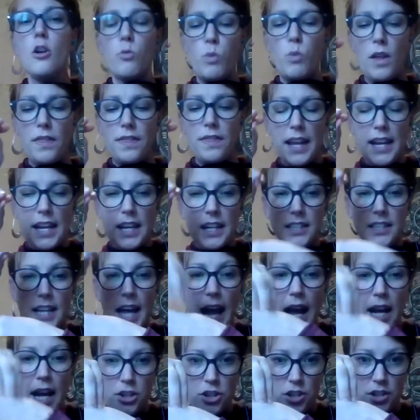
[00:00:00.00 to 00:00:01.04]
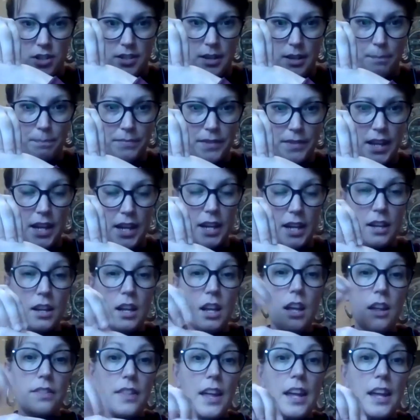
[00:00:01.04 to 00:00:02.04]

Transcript: When they attach to something,